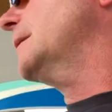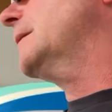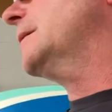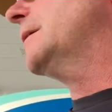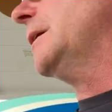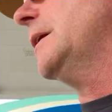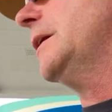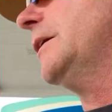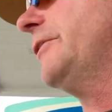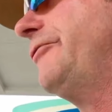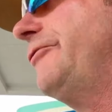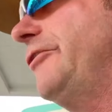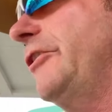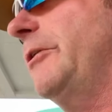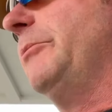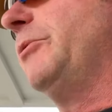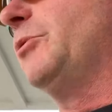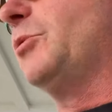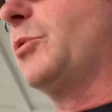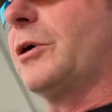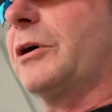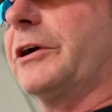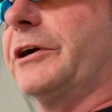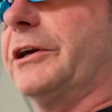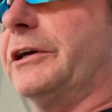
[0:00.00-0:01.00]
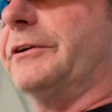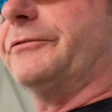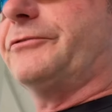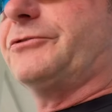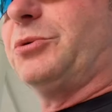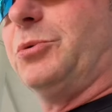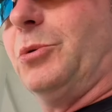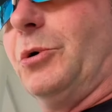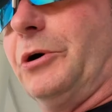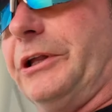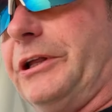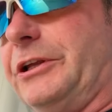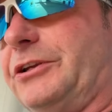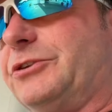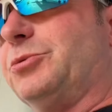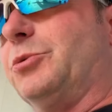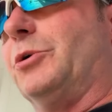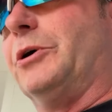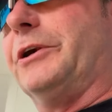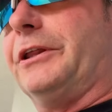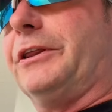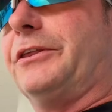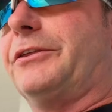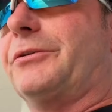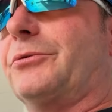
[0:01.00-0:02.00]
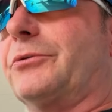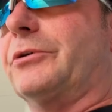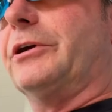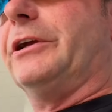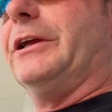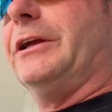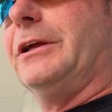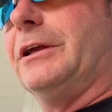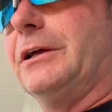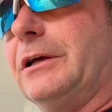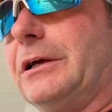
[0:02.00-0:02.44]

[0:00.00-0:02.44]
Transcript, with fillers: uh, February of 2023.